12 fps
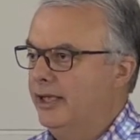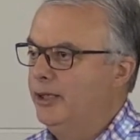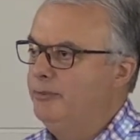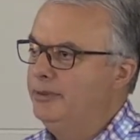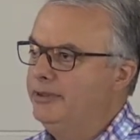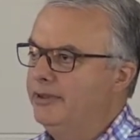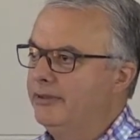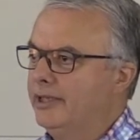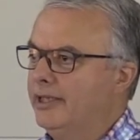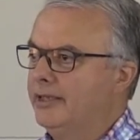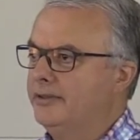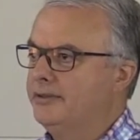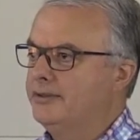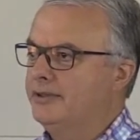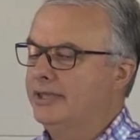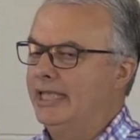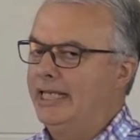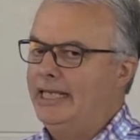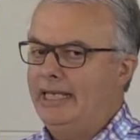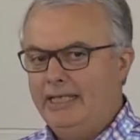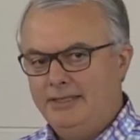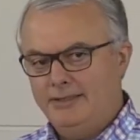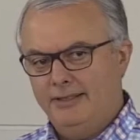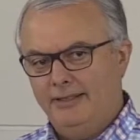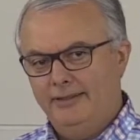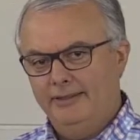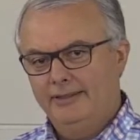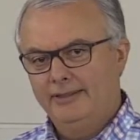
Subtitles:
open your eyes to the nature